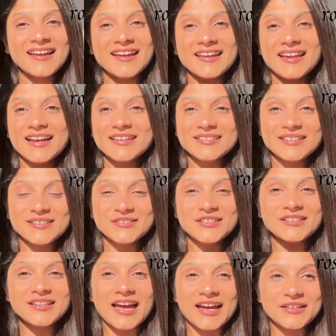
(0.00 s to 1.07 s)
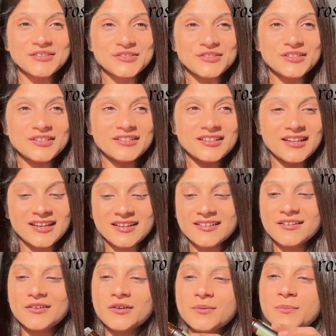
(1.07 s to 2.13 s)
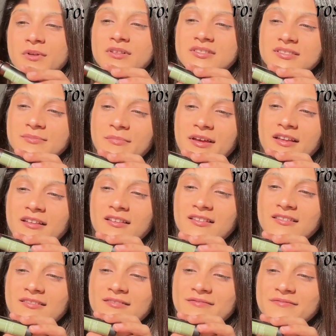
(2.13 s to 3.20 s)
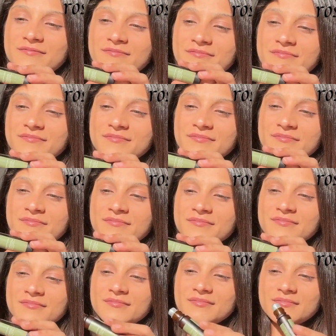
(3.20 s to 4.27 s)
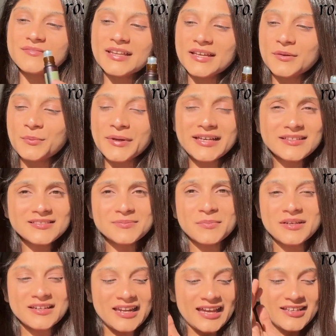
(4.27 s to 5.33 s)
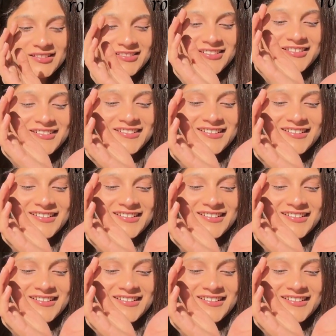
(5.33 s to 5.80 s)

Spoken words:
It has such a natural, like, herbal smell, like Vicks but nicer.